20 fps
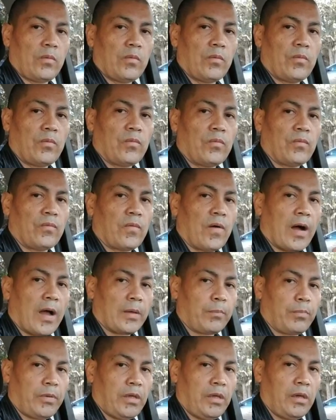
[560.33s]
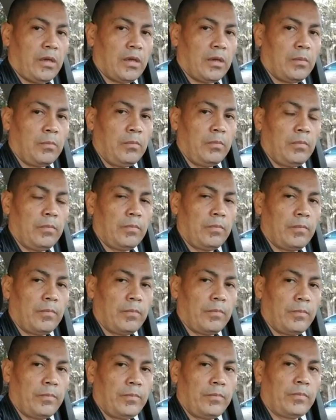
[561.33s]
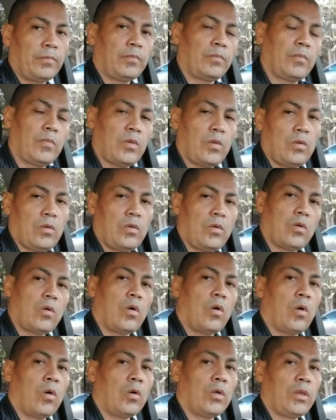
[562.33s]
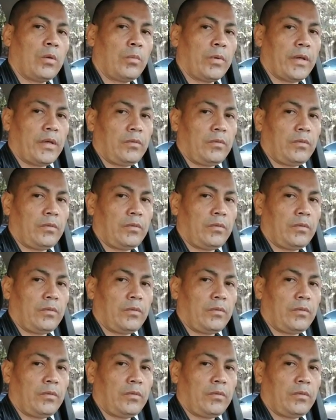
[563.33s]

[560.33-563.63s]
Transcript: 5 p.m all the way